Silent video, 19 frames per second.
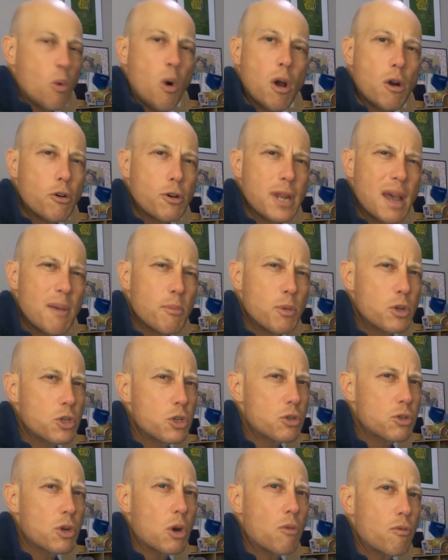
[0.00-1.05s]
water
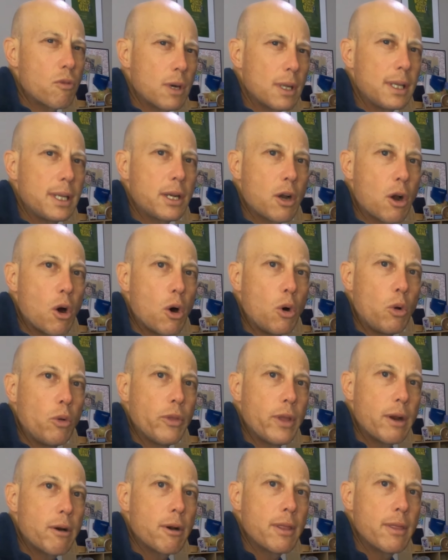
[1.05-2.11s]
temperatures are really
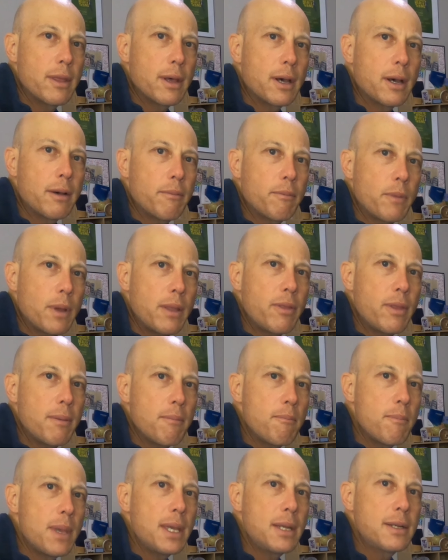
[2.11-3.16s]
cold. They're in the
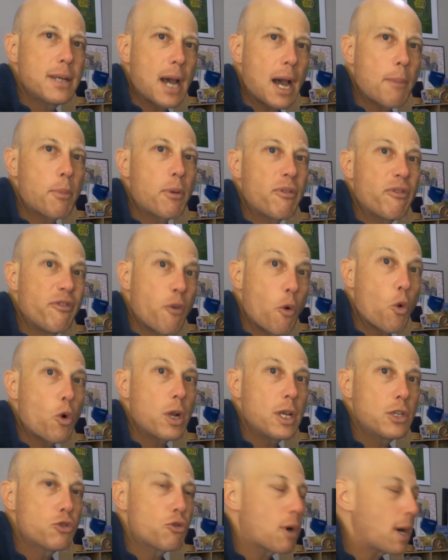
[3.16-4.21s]
mid to upper
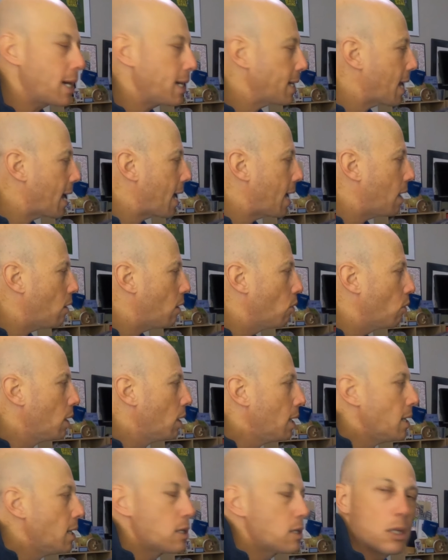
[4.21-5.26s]
40s right now
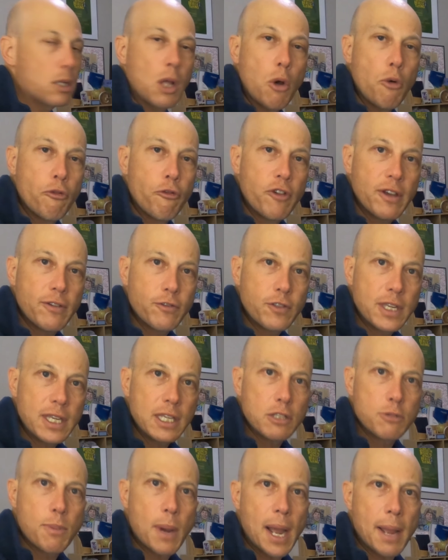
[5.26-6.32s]
to low
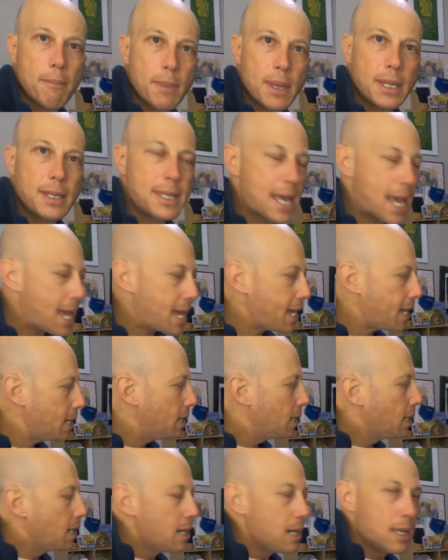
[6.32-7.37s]
50s by midday.